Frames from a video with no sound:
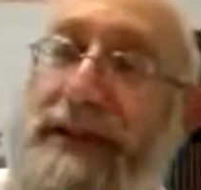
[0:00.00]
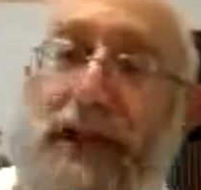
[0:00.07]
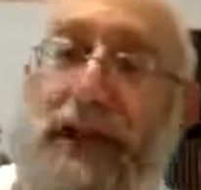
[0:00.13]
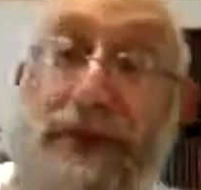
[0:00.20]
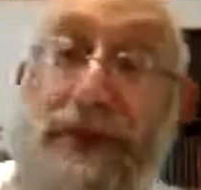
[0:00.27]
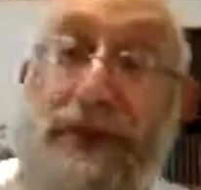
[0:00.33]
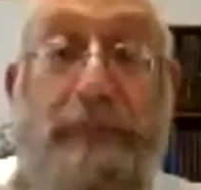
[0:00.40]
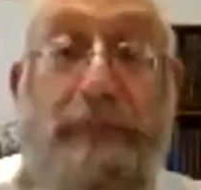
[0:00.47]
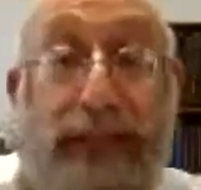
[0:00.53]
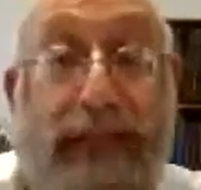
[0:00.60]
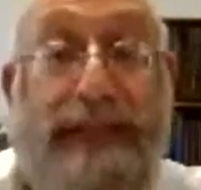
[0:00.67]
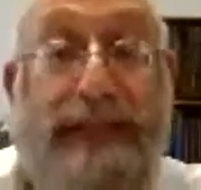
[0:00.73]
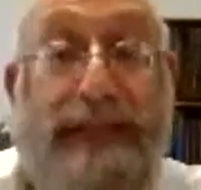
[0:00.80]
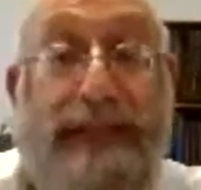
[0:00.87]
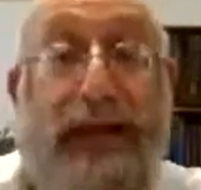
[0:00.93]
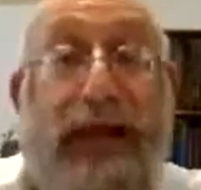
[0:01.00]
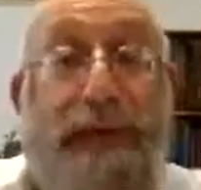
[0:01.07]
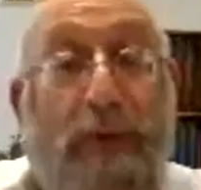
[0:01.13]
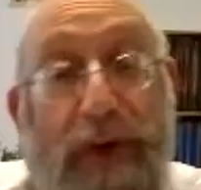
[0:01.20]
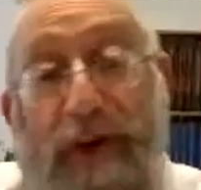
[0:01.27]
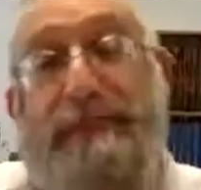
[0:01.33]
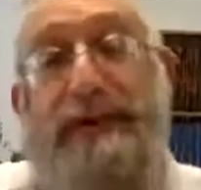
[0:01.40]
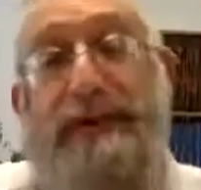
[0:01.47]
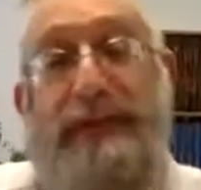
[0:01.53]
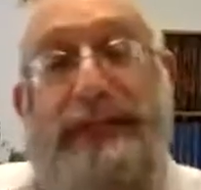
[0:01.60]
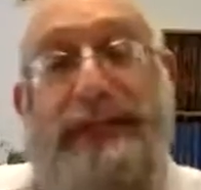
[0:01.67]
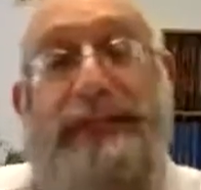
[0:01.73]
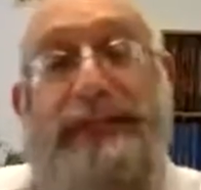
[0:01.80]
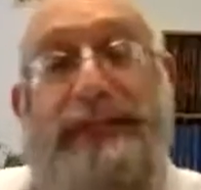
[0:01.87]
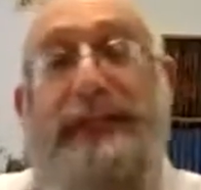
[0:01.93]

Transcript: in the original place, I'm aware of it. This